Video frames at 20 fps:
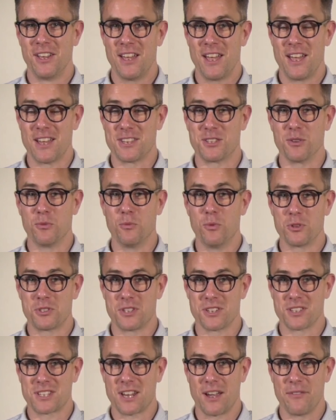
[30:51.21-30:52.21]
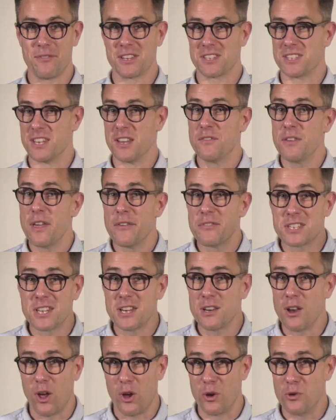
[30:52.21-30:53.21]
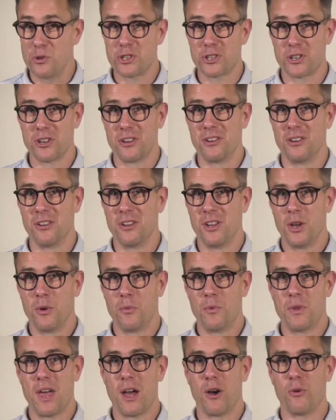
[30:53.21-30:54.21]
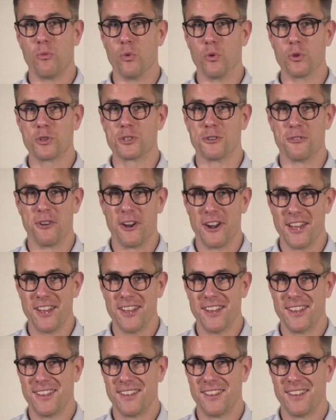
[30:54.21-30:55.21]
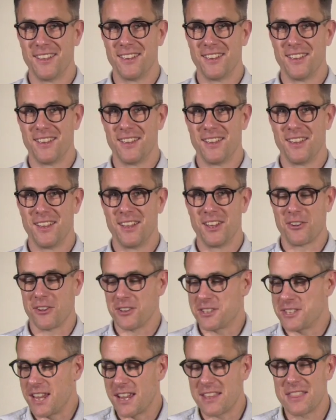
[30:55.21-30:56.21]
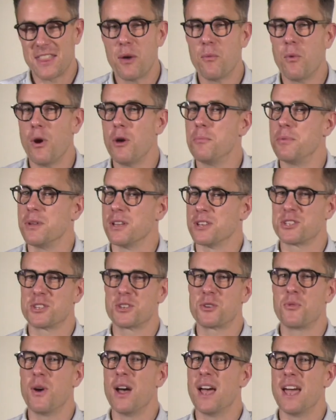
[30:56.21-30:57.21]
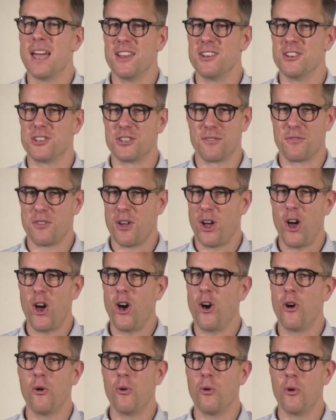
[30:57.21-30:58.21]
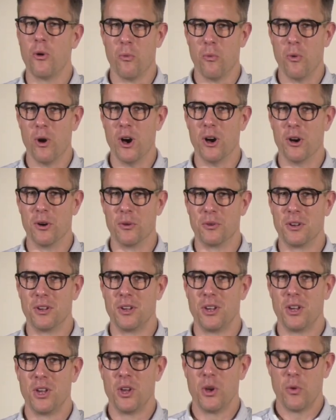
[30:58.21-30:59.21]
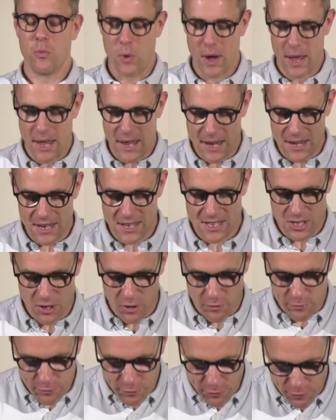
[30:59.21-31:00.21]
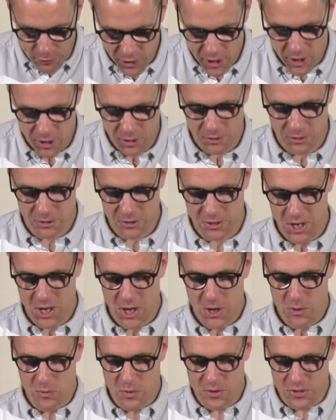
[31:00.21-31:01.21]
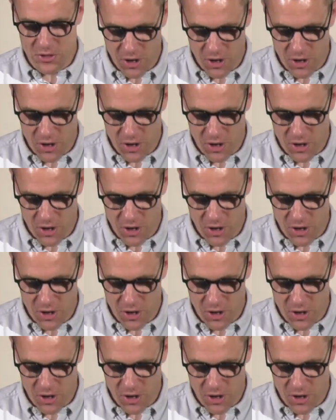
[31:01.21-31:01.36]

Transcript: as the waters cover the sea. Have you ever seen ocean without water on it? God's saying there won't be a square inch of the whole world where it is not filled with